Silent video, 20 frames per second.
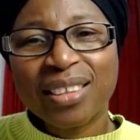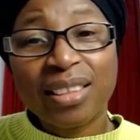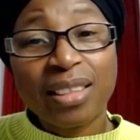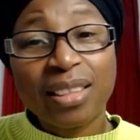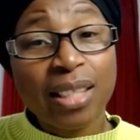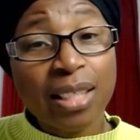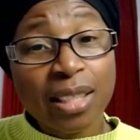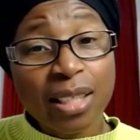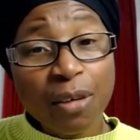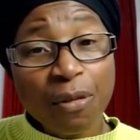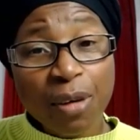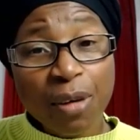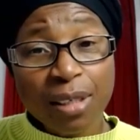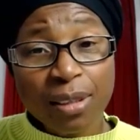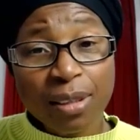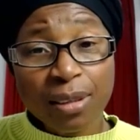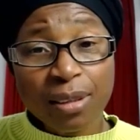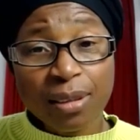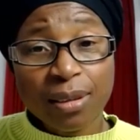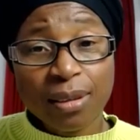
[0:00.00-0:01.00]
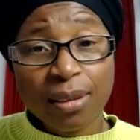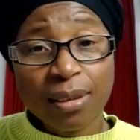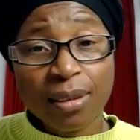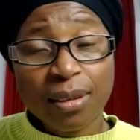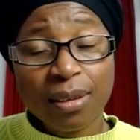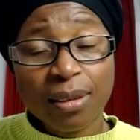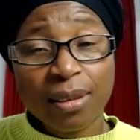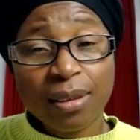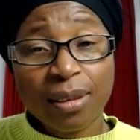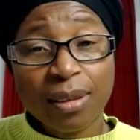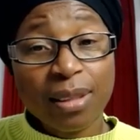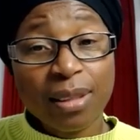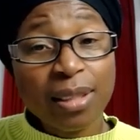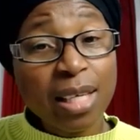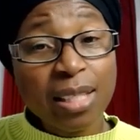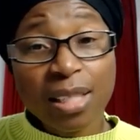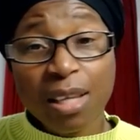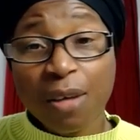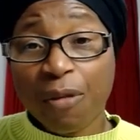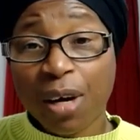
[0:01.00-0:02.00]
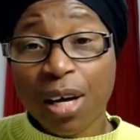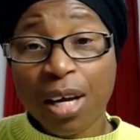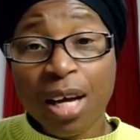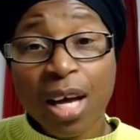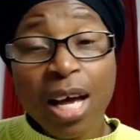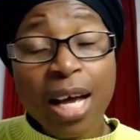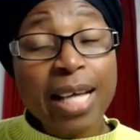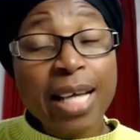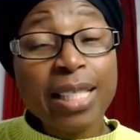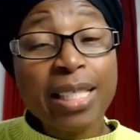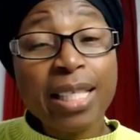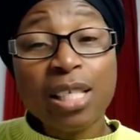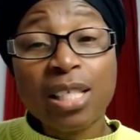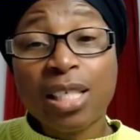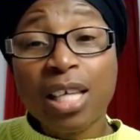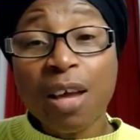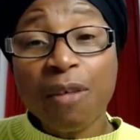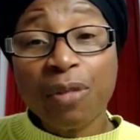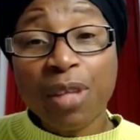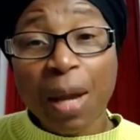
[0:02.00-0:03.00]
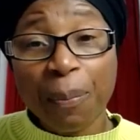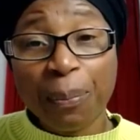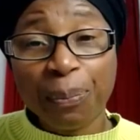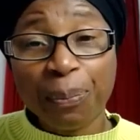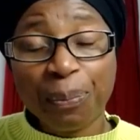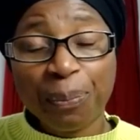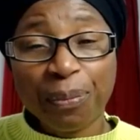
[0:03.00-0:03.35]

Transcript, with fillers: Deceivers. Deceiver. He deceived them.